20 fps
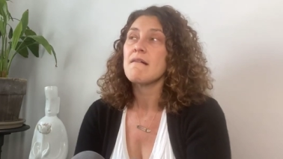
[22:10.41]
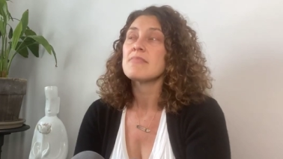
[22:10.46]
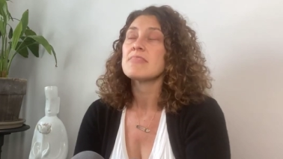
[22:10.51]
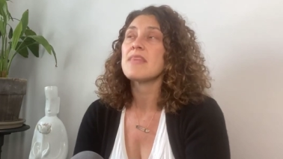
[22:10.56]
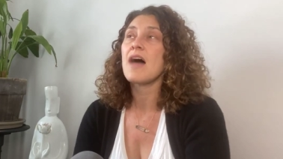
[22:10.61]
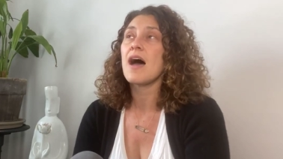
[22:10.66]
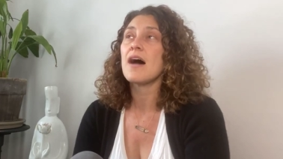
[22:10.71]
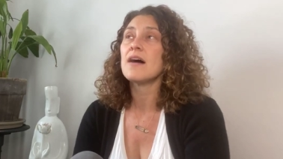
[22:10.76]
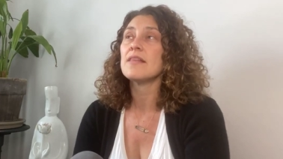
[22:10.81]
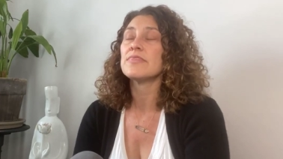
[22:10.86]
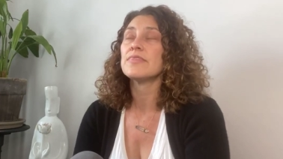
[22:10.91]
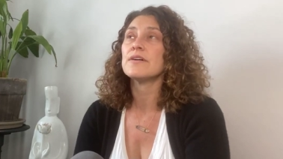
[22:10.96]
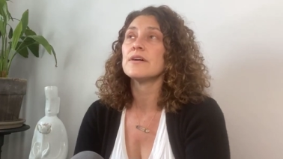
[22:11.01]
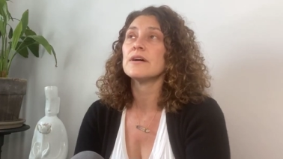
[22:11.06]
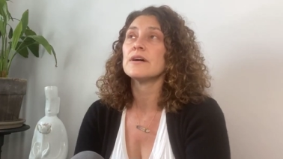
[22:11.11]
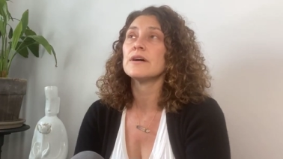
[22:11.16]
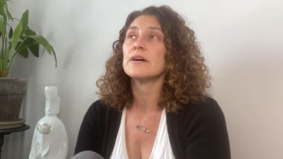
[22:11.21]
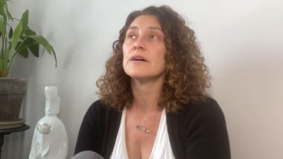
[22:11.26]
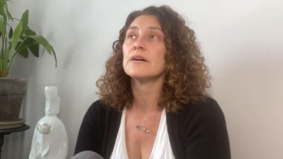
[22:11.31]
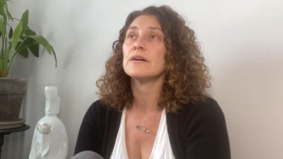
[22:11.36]
That
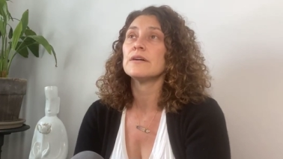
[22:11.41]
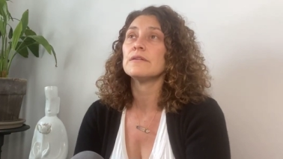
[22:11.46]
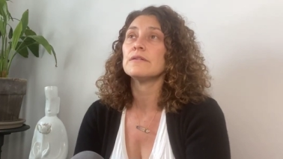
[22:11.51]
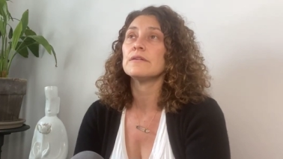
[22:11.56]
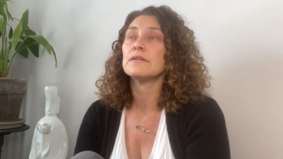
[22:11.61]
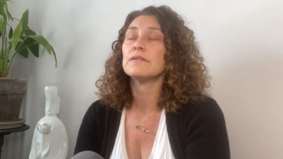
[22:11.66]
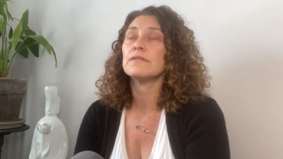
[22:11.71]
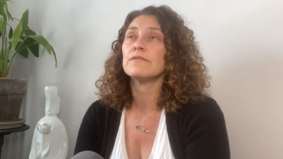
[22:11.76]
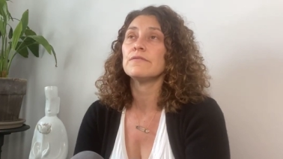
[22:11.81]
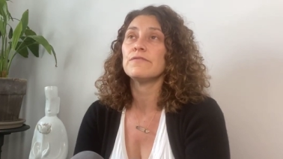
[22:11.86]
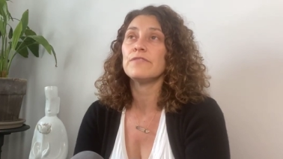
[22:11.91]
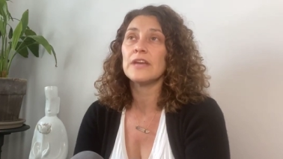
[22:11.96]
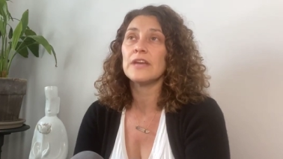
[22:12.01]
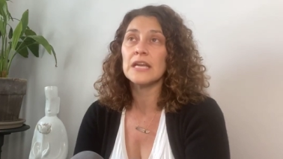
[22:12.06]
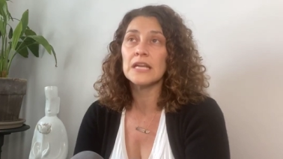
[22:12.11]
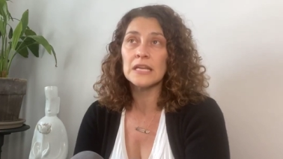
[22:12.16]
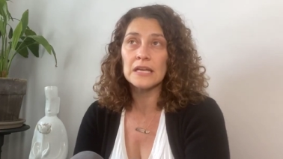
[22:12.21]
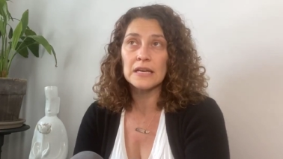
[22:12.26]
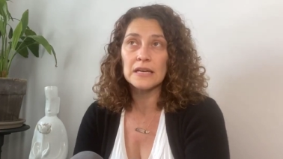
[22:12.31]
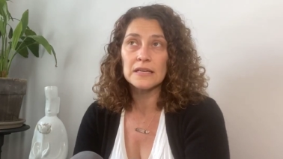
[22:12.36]
the
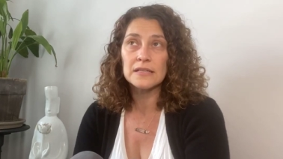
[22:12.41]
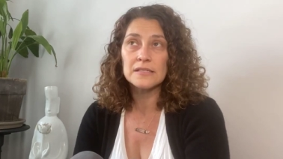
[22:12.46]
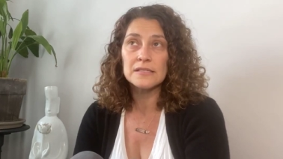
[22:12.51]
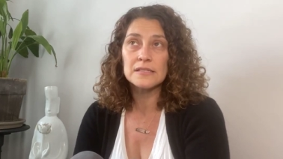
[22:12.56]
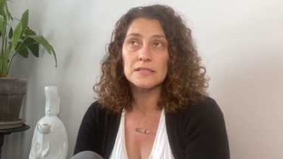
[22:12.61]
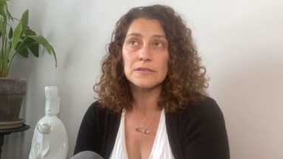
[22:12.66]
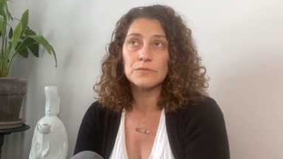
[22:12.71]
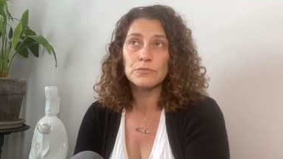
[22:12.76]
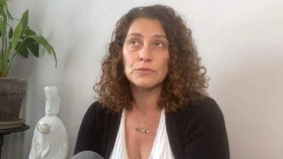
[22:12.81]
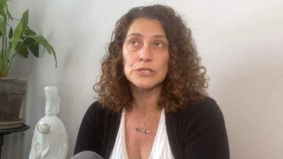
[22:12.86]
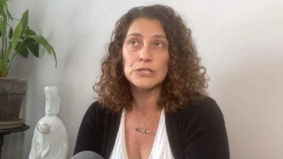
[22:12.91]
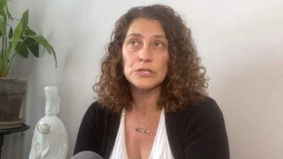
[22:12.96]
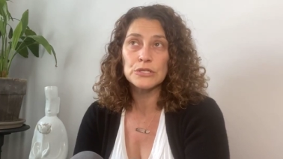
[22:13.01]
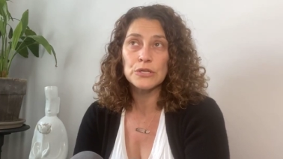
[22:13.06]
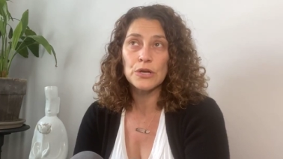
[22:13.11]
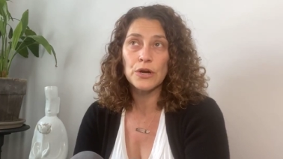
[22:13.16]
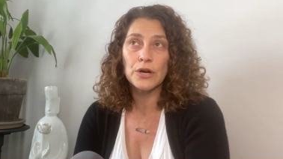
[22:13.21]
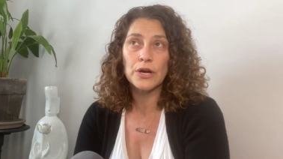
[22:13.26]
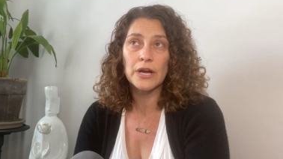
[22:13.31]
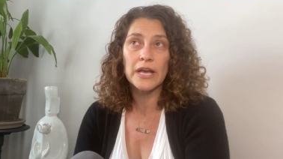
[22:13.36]
Venus, which is
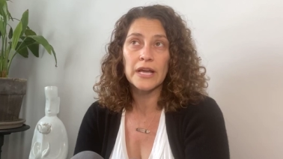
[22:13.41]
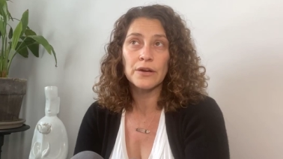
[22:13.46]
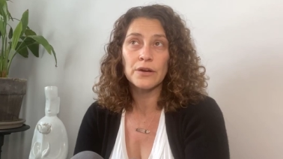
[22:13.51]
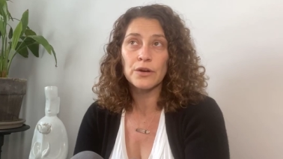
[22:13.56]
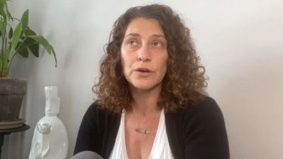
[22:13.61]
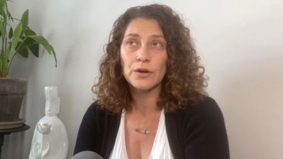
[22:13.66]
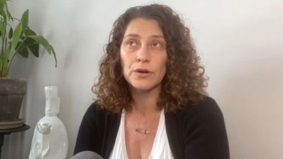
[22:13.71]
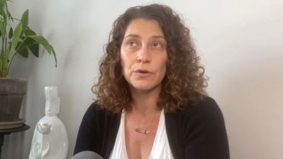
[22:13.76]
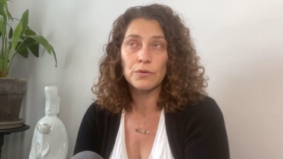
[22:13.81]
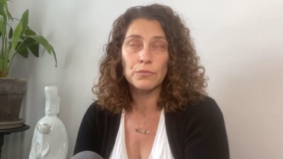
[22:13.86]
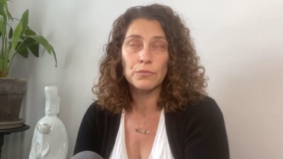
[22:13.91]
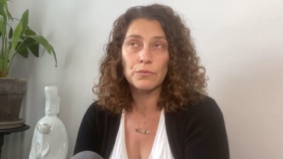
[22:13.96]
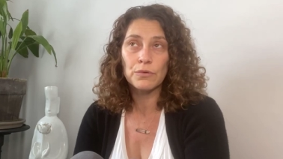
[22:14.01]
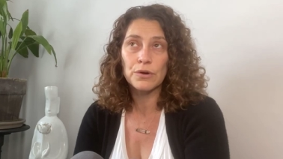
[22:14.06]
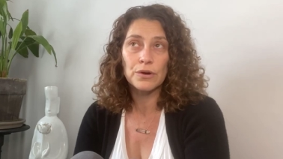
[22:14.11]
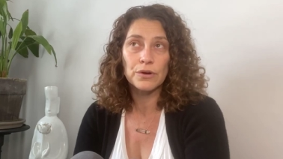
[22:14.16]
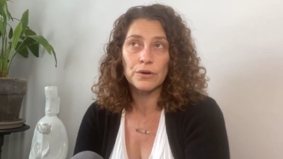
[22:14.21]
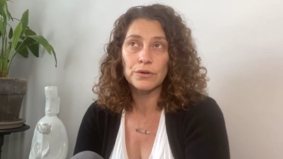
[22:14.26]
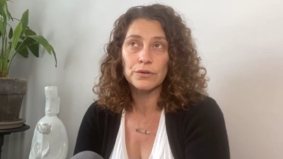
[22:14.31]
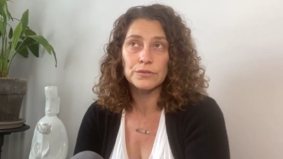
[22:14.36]
our inner
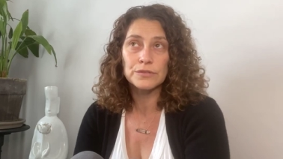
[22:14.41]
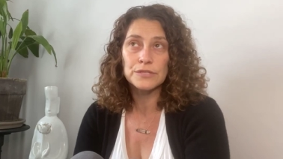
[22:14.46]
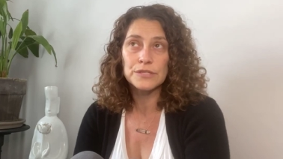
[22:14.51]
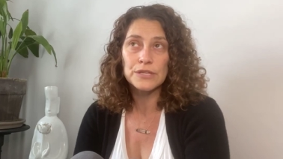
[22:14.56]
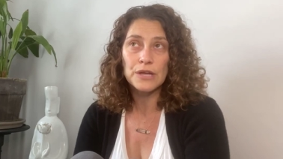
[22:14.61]
world,